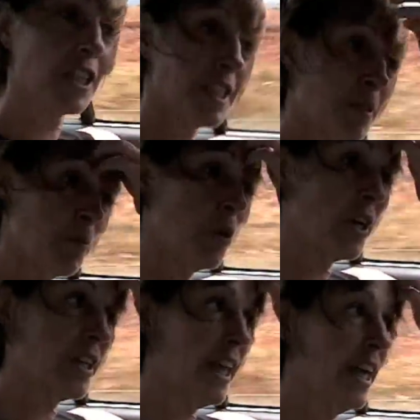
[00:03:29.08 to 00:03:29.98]
and
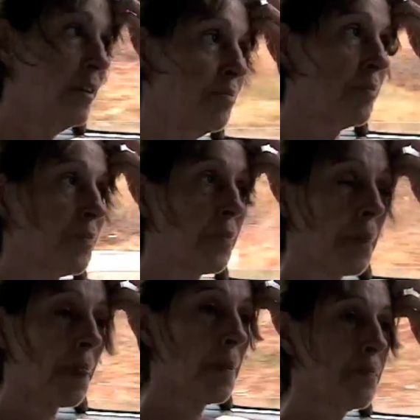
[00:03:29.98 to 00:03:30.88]
support them.
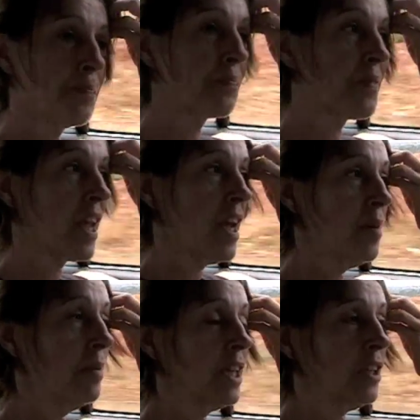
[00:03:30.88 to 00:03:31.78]

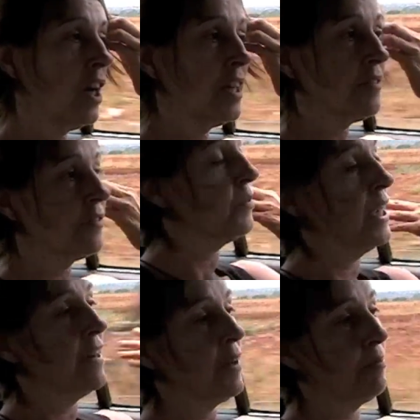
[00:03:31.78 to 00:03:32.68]
But
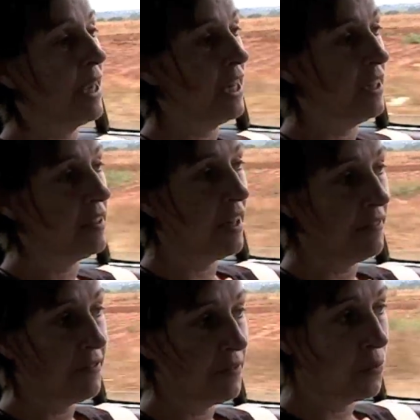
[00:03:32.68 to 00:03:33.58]
we have a
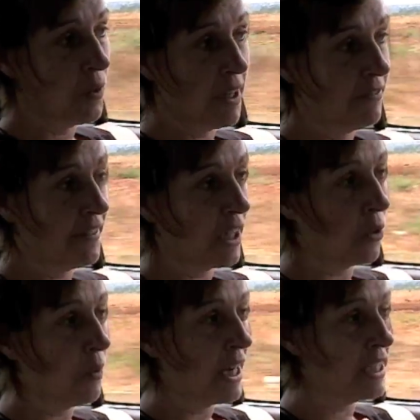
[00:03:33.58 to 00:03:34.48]

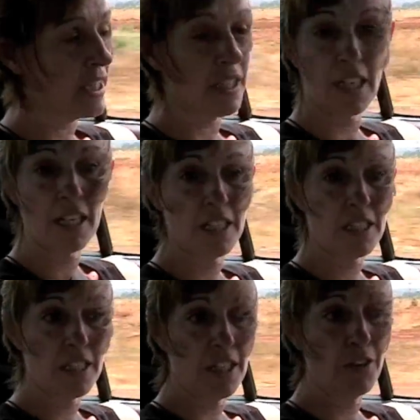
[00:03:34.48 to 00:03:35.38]
fellow Wyson,
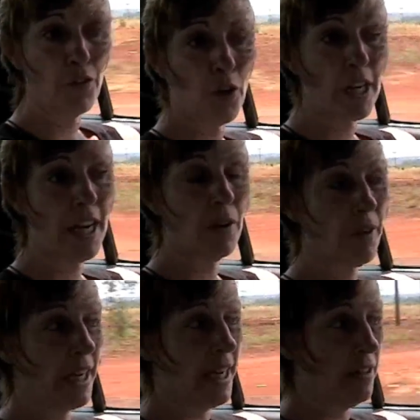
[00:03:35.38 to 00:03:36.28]
his CD4
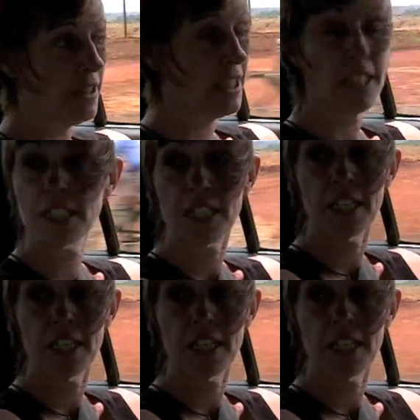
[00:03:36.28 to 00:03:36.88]
count right now is 60.